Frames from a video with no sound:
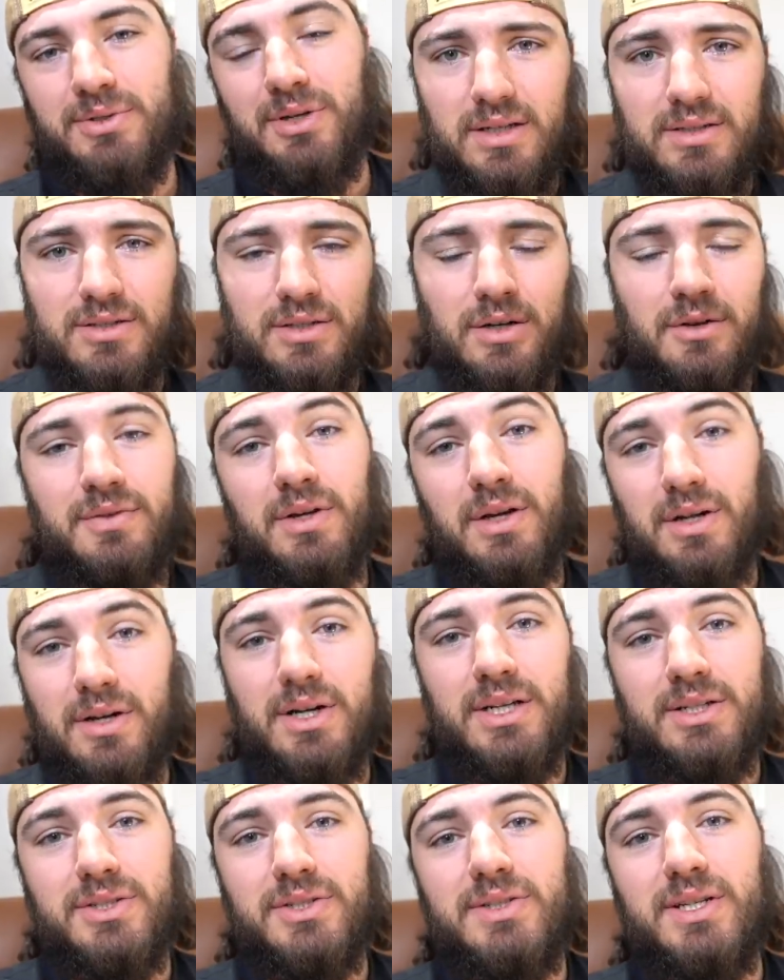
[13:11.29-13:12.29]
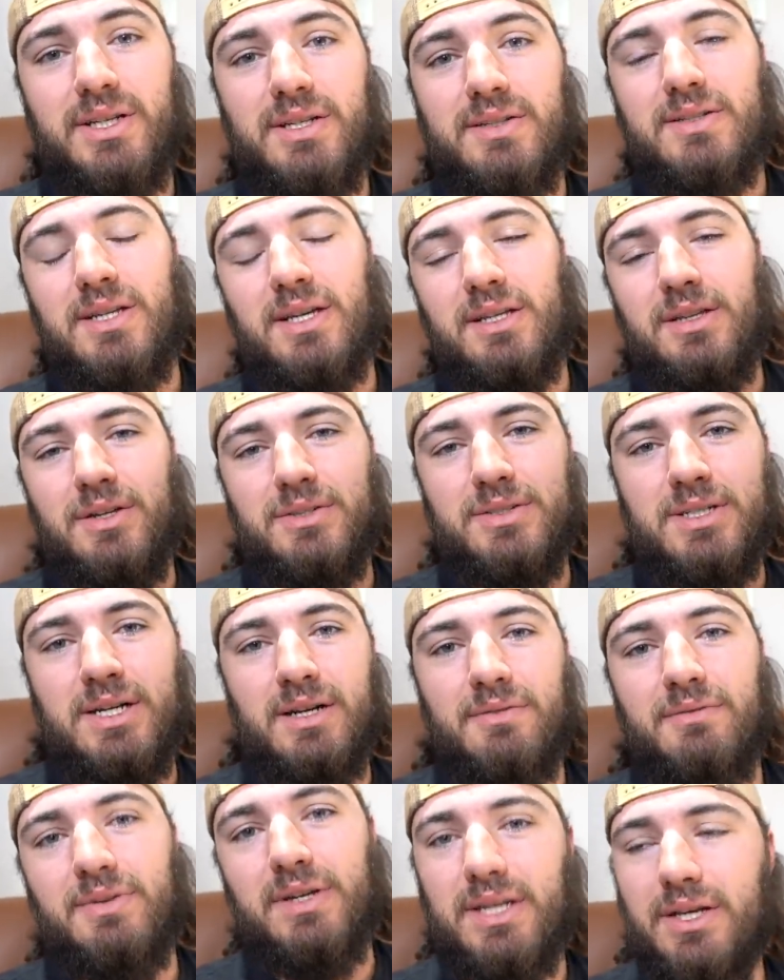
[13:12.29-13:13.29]
So, so if y'all are interested in seeing those
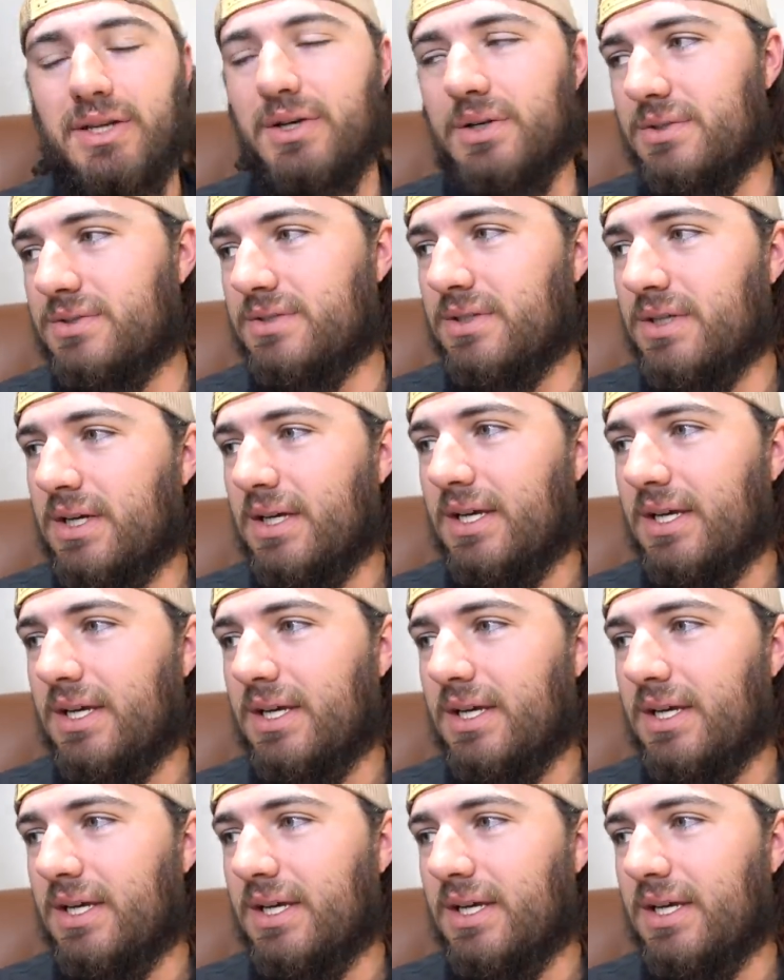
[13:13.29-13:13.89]
kind of videos